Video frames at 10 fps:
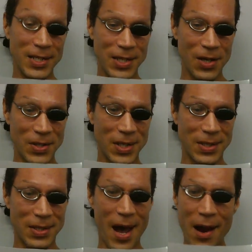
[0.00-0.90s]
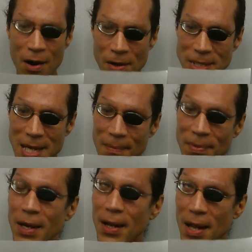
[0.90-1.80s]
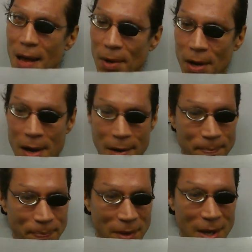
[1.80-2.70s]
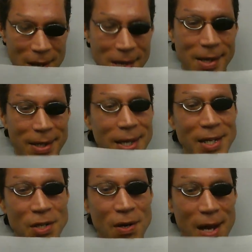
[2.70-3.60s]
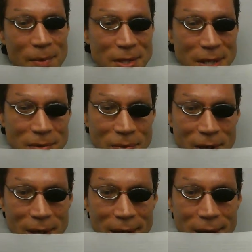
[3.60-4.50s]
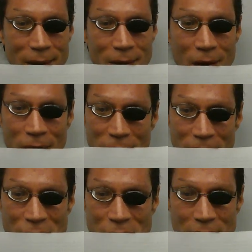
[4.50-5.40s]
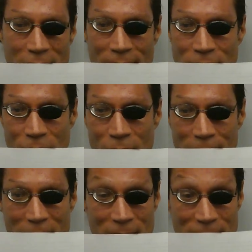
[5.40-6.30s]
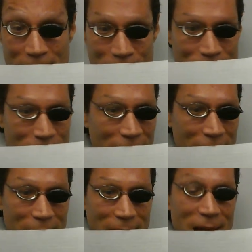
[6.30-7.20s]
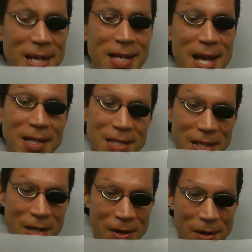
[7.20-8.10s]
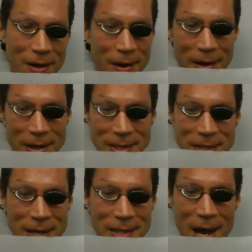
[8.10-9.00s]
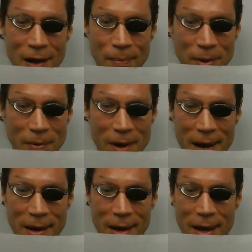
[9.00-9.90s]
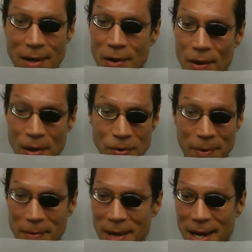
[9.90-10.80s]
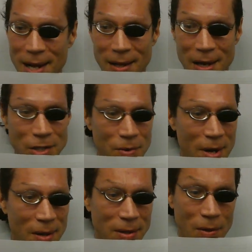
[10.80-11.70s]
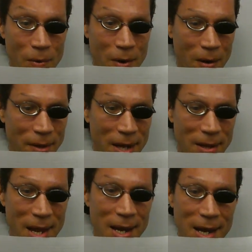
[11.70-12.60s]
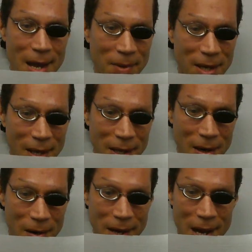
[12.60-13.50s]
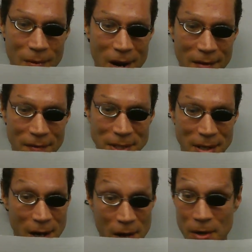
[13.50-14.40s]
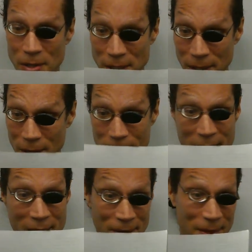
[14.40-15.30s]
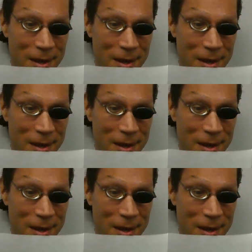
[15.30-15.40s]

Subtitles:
Cedar says, "I heard the same thing in Lebanon." Eternal Nightmare says, "Really? Hopefully we shouldn't have to worry about them." Lady Deadly Cedar says, "I hope you're right. I know those women made headlines throughout the world, and they kept killing our gang rivals and others in their path."